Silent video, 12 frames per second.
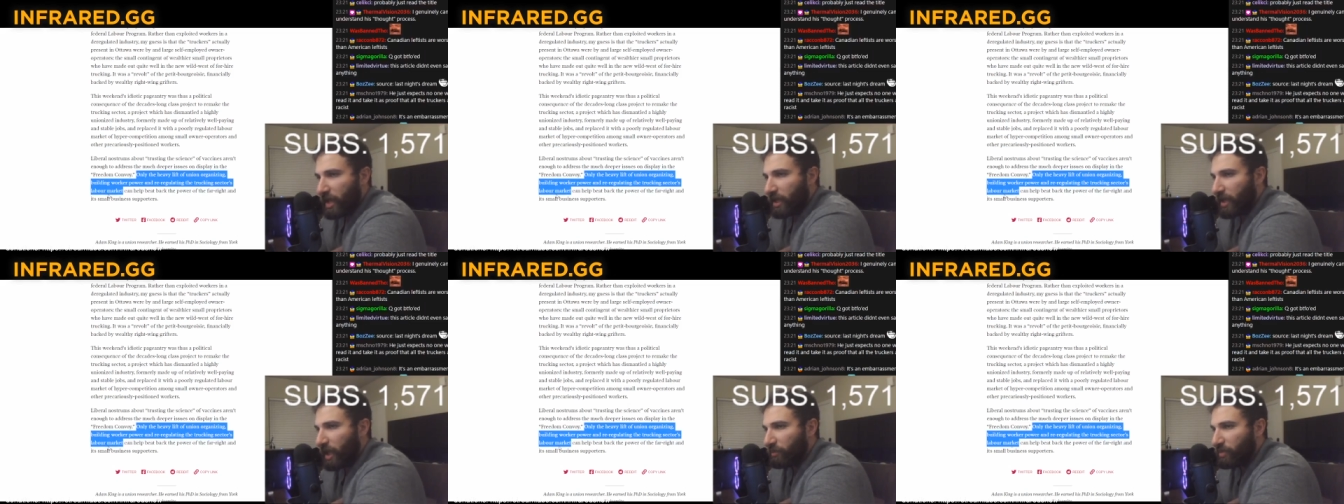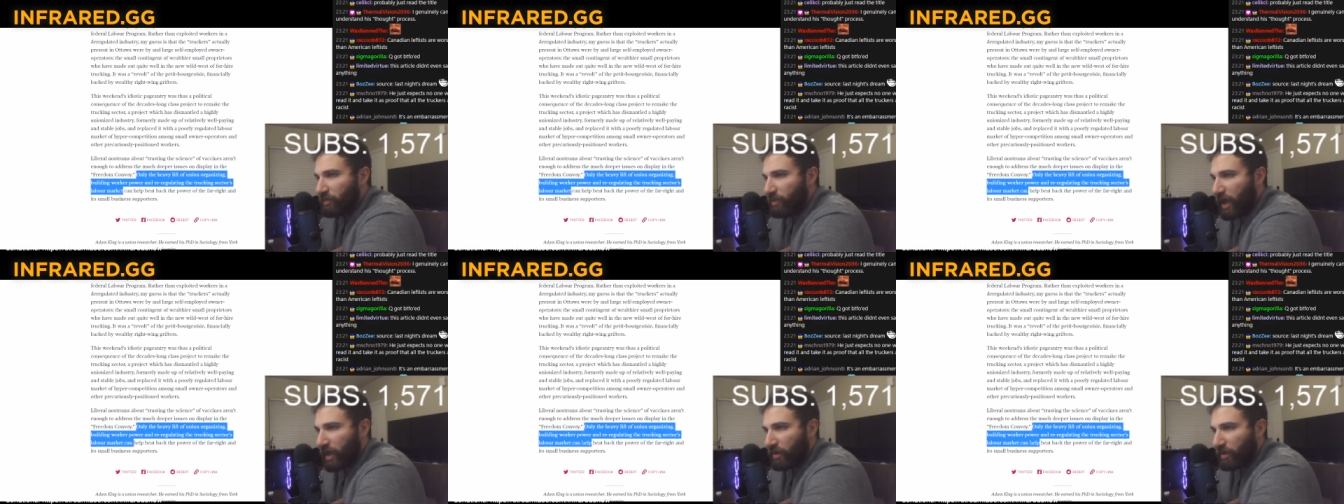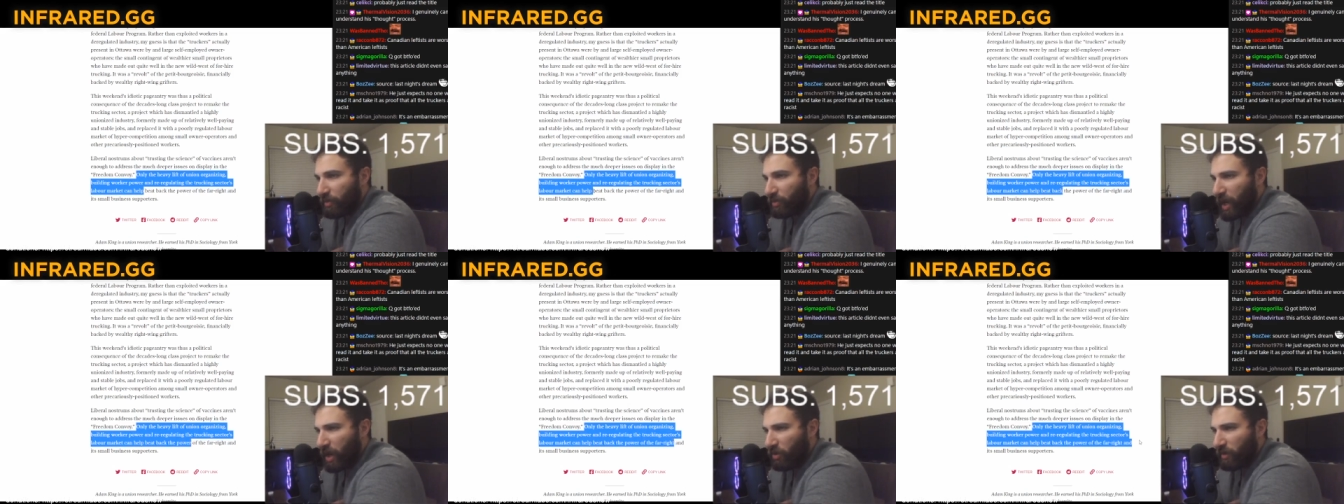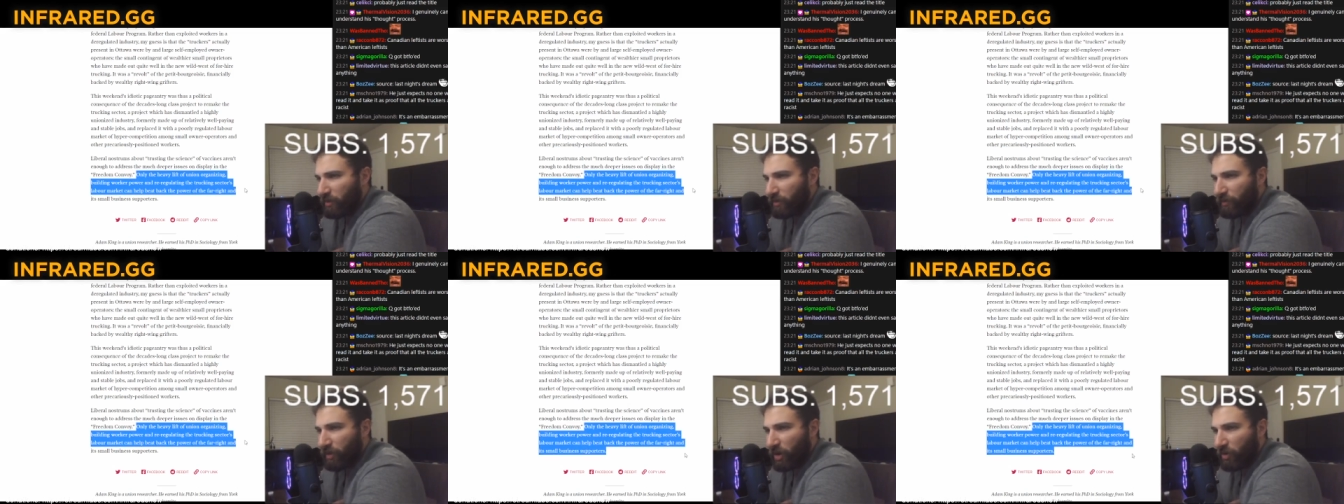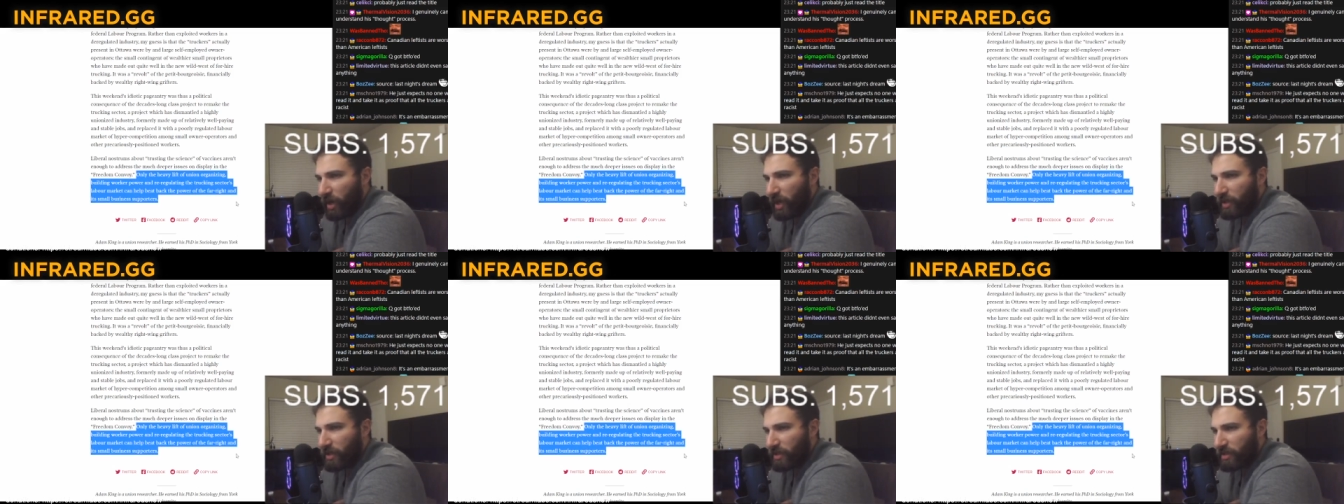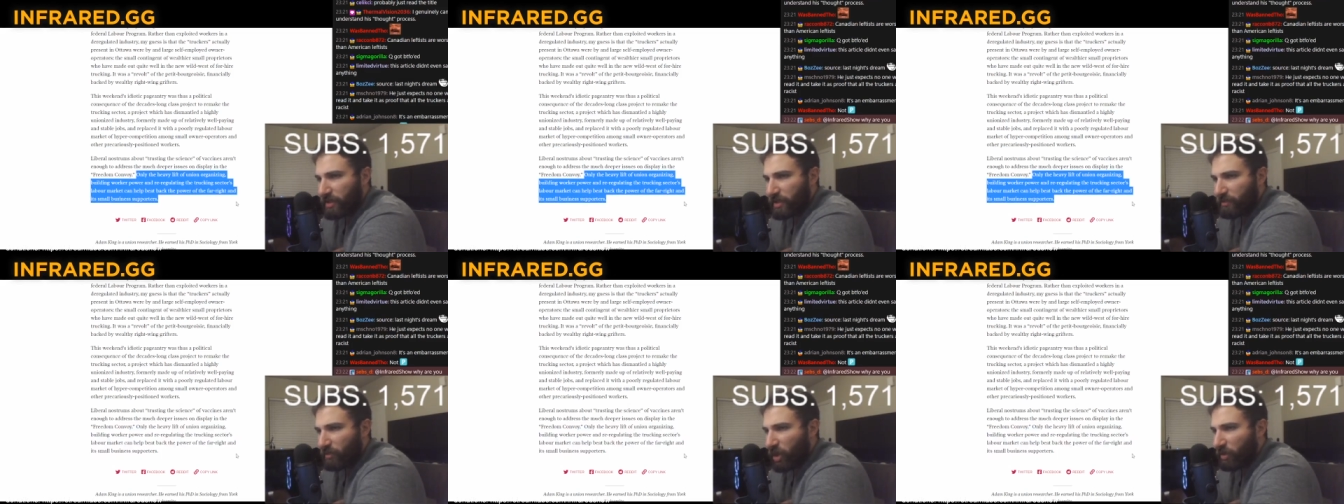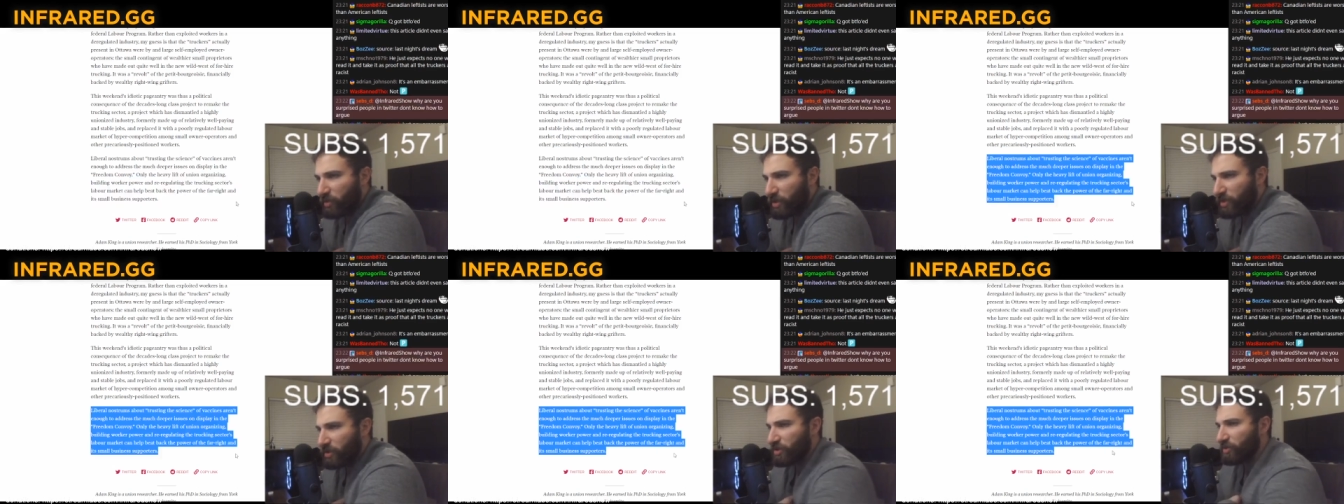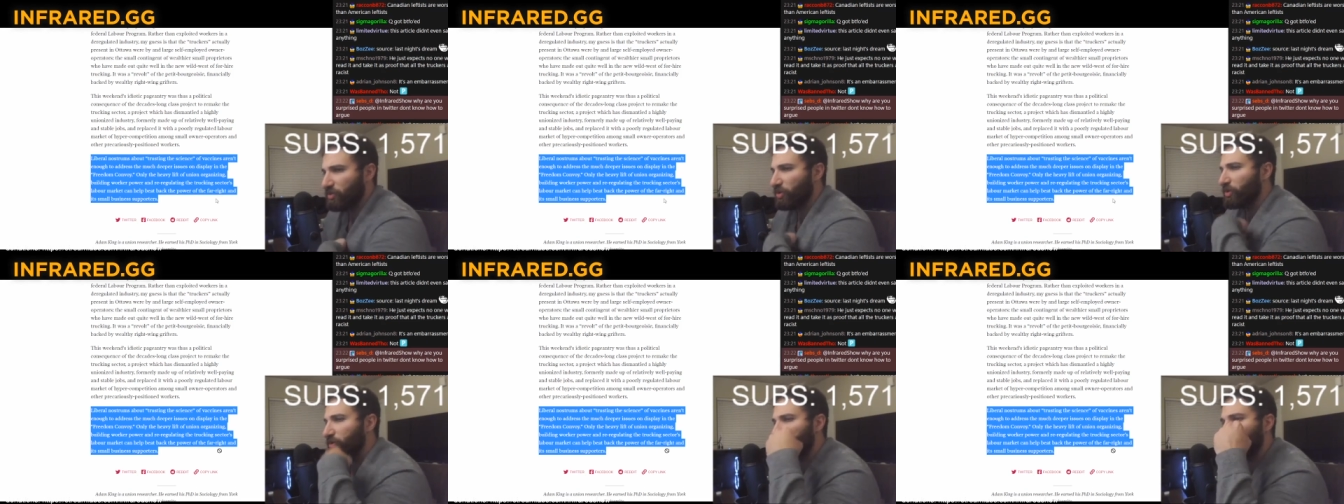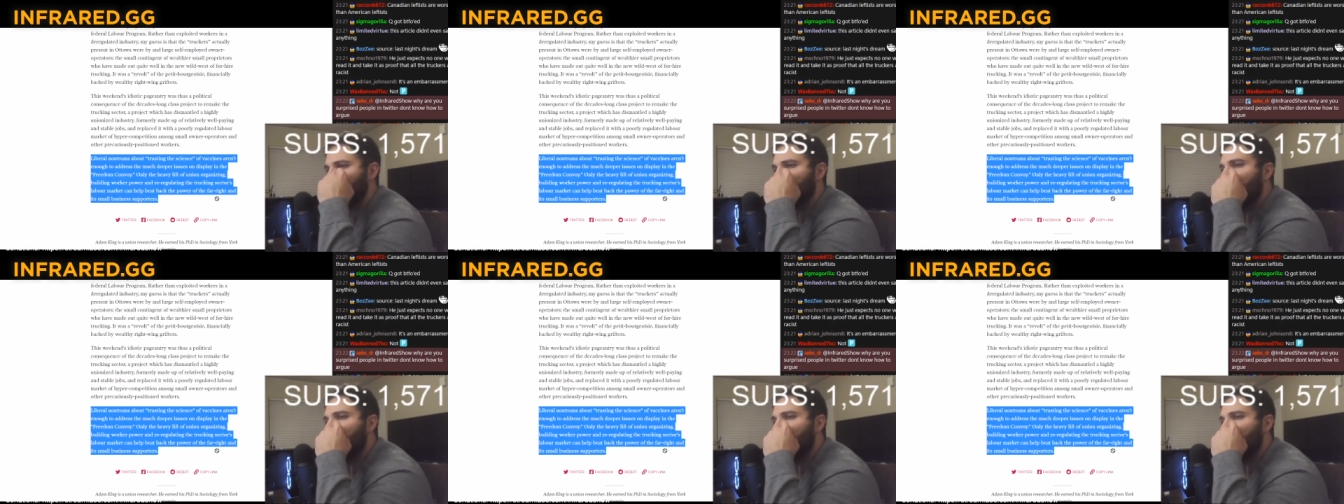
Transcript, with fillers: can help beat back the power of the far right and its small business supporters.